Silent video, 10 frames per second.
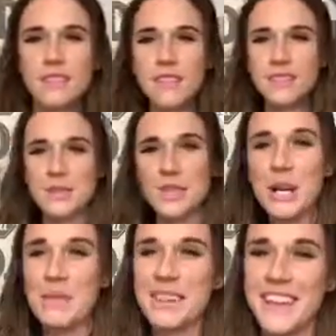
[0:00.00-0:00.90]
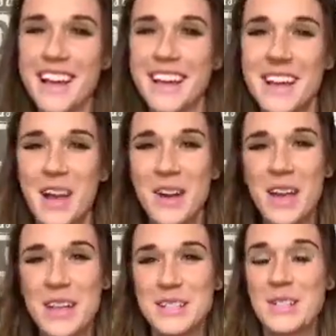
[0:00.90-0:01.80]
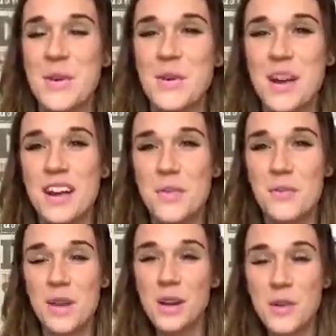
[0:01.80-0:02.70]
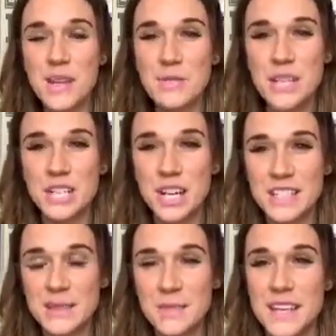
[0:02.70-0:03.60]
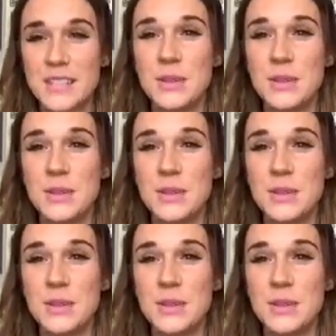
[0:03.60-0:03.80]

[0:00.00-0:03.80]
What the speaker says: So sorry about that. Okay, so we're going to be sharing some things.